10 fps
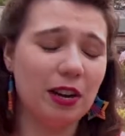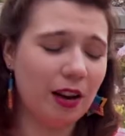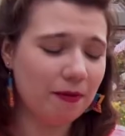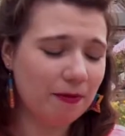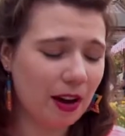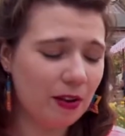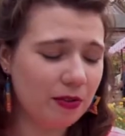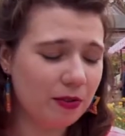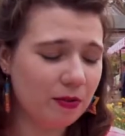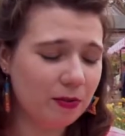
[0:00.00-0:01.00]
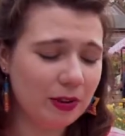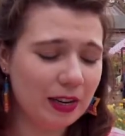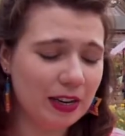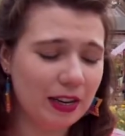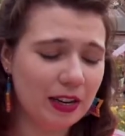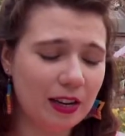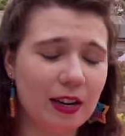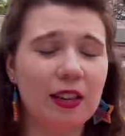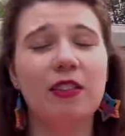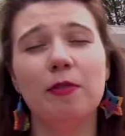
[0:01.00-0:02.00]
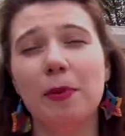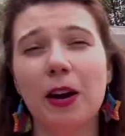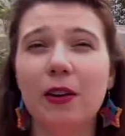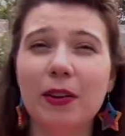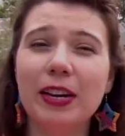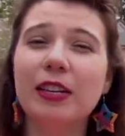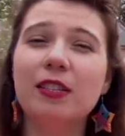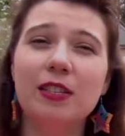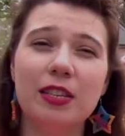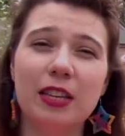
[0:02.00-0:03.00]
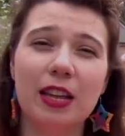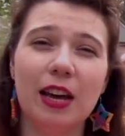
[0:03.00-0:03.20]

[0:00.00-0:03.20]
I found it really inspiring to see